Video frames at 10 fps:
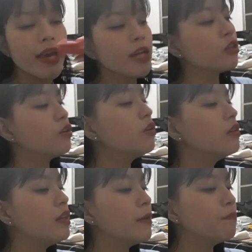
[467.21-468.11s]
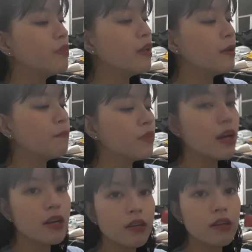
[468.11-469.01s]
ito yung lip dip
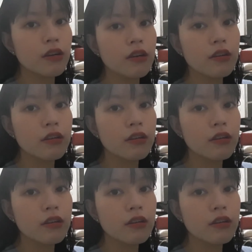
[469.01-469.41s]
ng